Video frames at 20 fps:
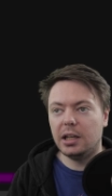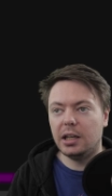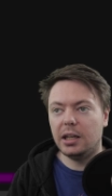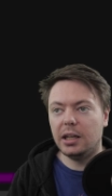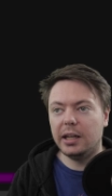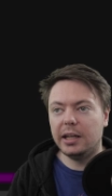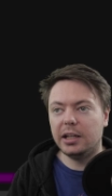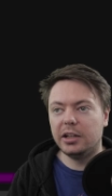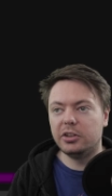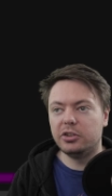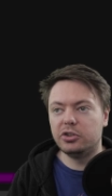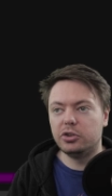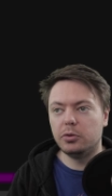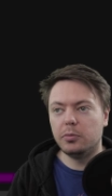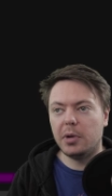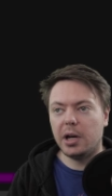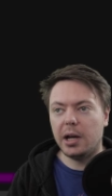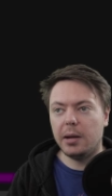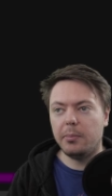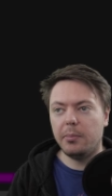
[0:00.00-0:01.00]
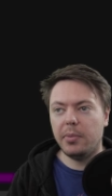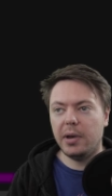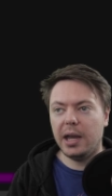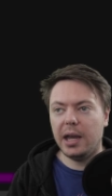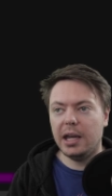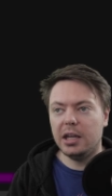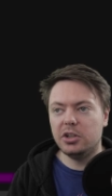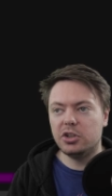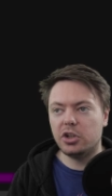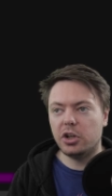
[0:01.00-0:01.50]
link to my
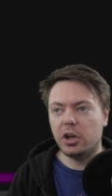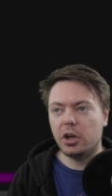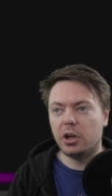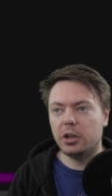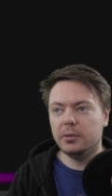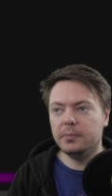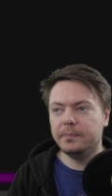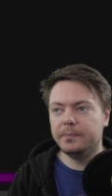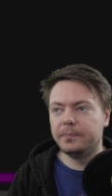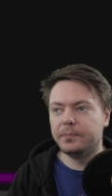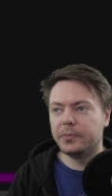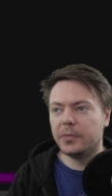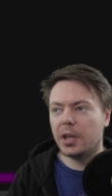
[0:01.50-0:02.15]
Patreon,